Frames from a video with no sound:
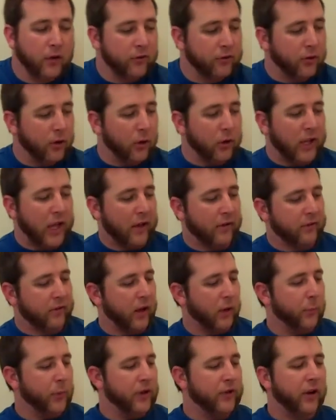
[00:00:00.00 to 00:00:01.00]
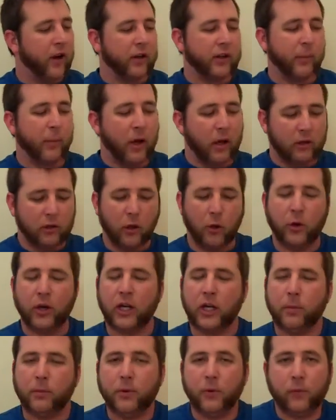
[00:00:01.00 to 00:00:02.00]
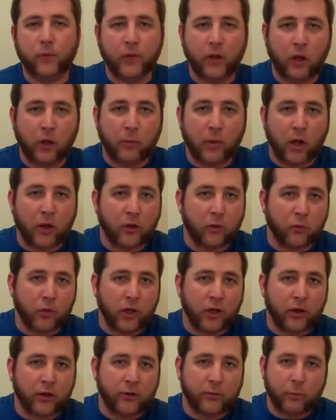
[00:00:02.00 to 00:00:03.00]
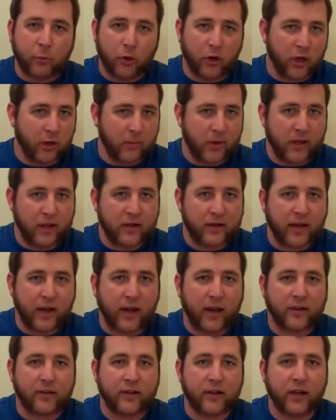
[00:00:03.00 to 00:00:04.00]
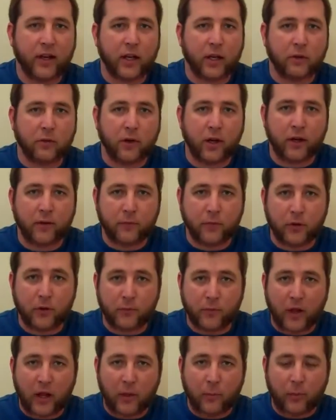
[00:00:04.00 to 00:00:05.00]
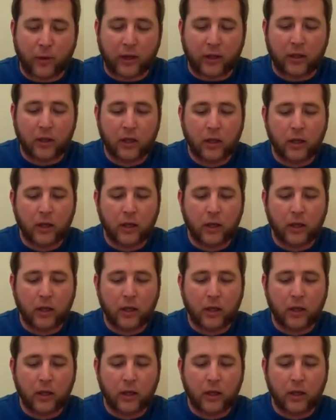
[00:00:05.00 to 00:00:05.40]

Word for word: So last time we talked about loading up your film on the reels, putting them in the tanks, and getting ready for developing.